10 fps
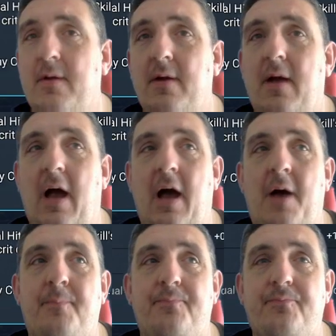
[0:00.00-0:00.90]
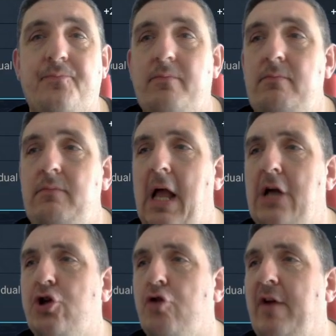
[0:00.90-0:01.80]
I
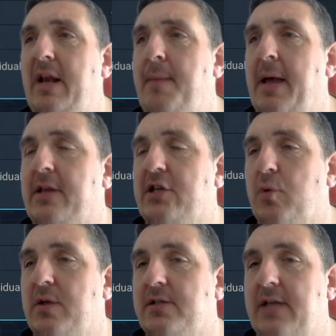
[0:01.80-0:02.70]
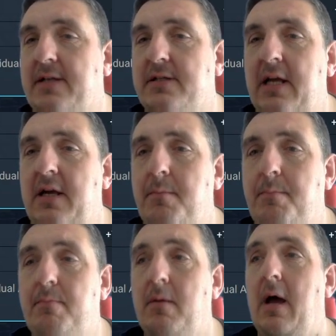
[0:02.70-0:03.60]
should really make this one 60,
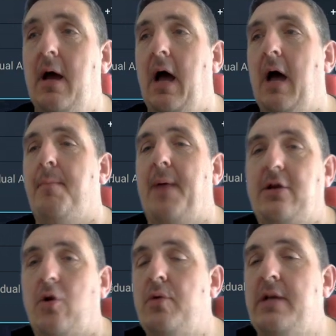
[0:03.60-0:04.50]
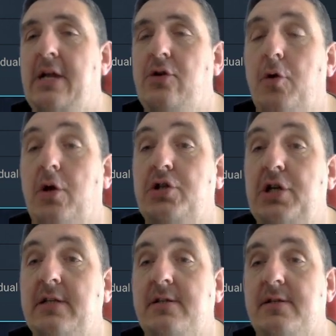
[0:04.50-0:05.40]
but I don't need to because
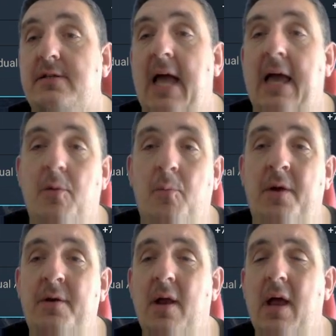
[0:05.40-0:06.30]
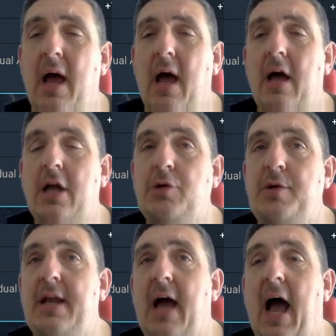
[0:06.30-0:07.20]
she's the second one. You
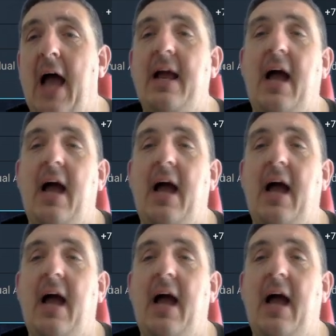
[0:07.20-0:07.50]
need a high.